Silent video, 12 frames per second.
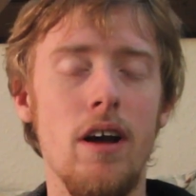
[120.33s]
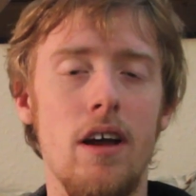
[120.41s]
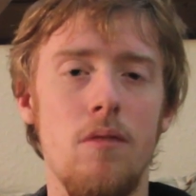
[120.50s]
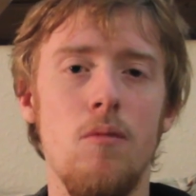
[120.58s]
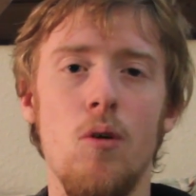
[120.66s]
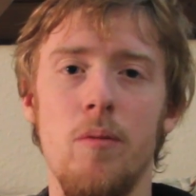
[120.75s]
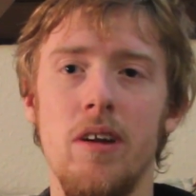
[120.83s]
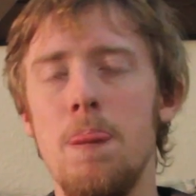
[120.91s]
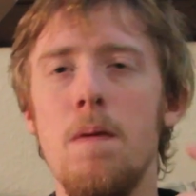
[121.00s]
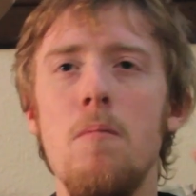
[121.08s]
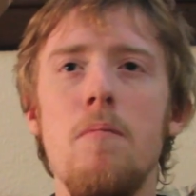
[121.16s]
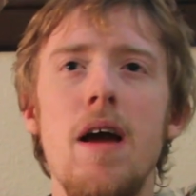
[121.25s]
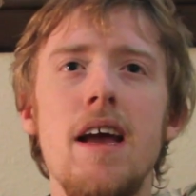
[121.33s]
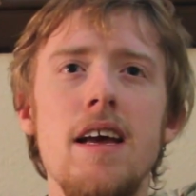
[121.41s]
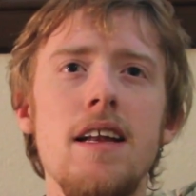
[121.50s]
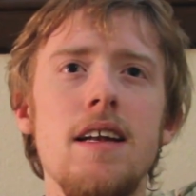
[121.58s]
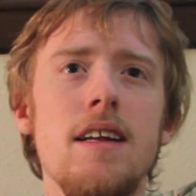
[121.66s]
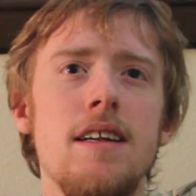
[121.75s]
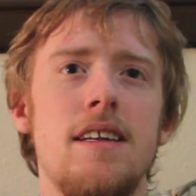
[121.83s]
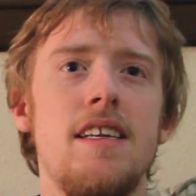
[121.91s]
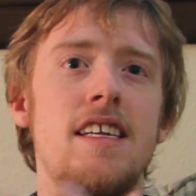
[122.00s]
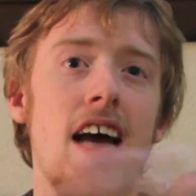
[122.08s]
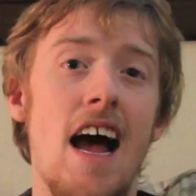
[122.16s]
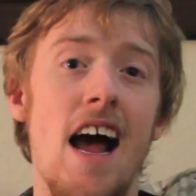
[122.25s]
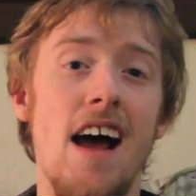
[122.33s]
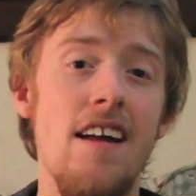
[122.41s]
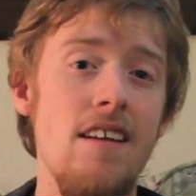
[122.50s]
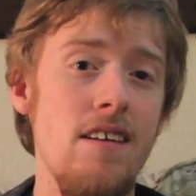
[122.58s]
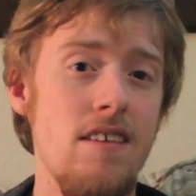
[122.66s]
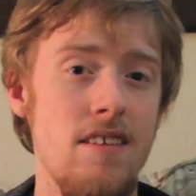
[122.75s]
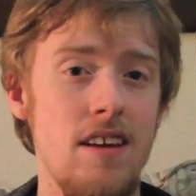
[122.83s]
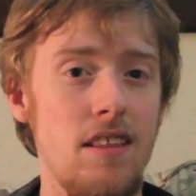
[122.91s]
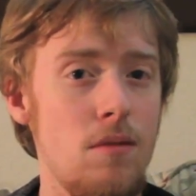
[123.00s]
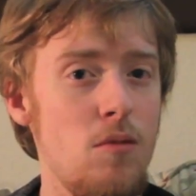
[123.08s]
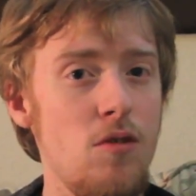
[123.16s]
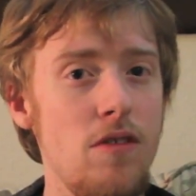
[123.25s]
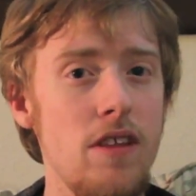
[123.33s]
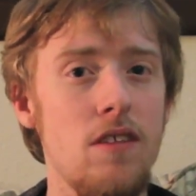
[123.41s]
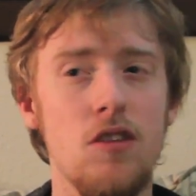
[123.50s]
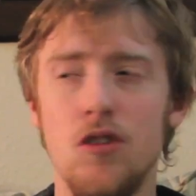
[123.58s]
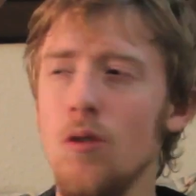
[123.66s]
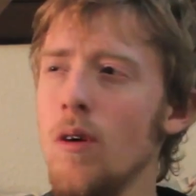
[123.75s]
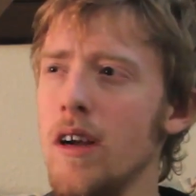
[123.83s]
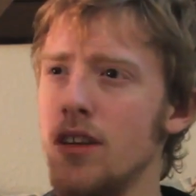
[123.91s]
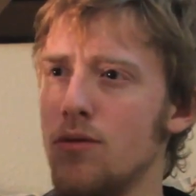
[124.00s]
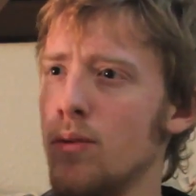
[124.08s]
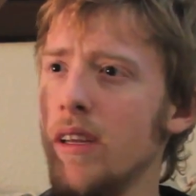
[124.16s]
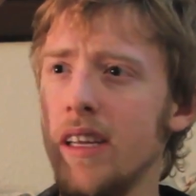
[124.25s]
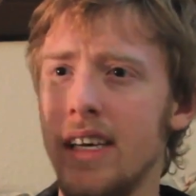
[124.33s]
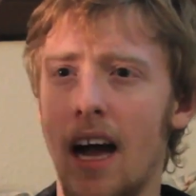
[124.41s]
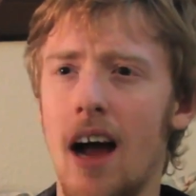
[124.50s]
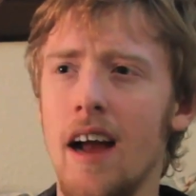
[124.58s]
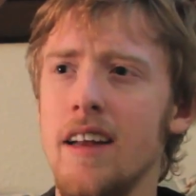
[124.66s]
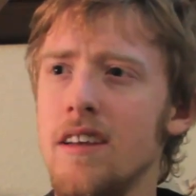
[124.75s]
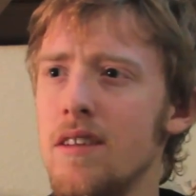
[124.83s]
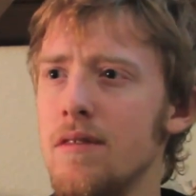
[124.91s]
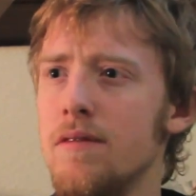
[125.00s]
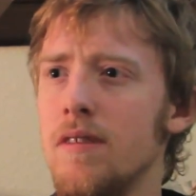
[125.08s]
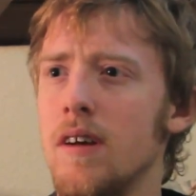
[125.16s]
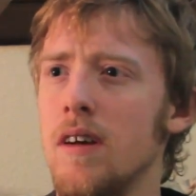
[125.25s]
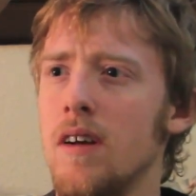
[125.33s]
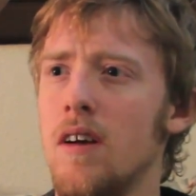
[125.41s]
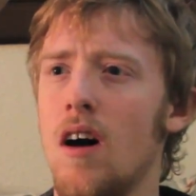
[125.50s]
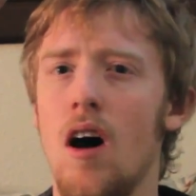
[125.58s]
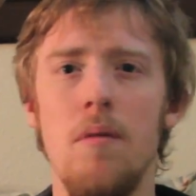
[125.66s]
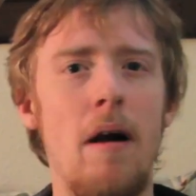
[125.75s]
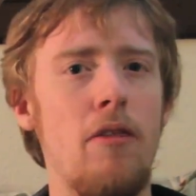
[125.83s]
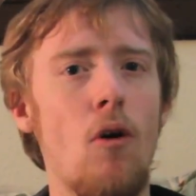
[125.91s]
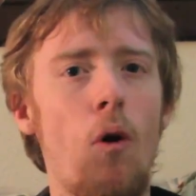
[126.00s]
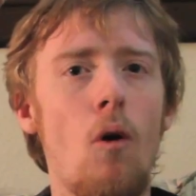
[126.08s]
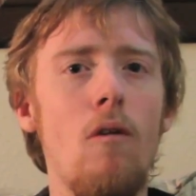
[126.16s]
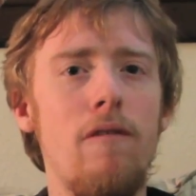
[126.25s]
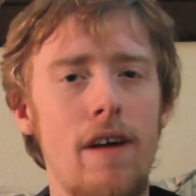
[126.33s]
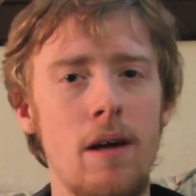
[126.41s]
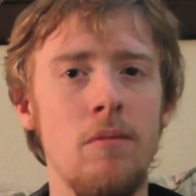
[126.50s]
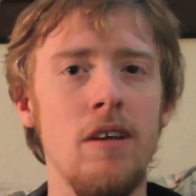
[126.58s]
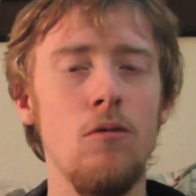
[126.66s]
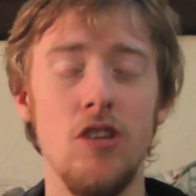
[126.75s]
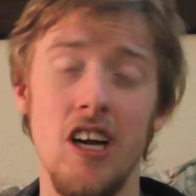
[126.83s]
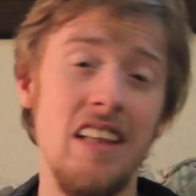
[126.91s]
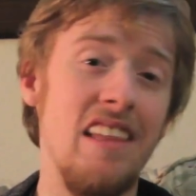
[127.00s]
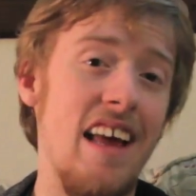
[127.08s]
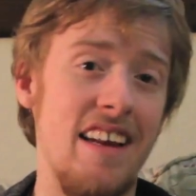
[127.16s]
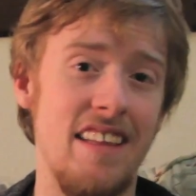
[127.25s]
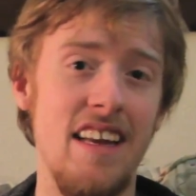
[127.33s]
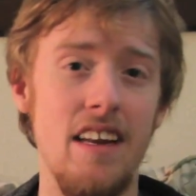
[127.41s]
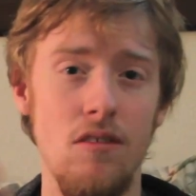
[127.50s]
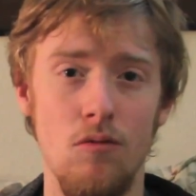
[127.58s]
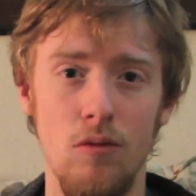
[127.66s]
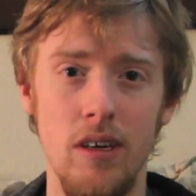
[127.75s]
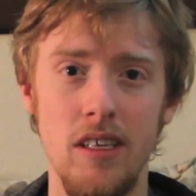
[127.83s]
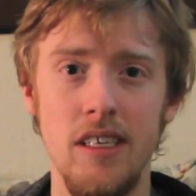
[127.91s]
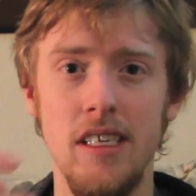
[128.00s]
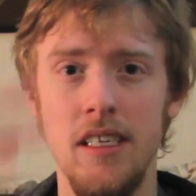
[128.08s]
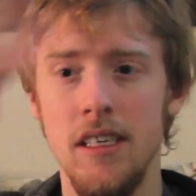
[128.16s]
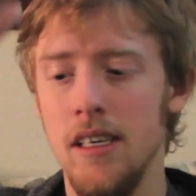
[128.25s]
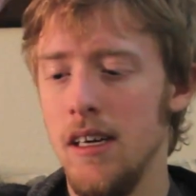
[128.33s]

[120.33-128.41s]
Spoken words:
kind of moment. The main dad in the movie, the story is really kind of about the whole family, which I like. They didn't really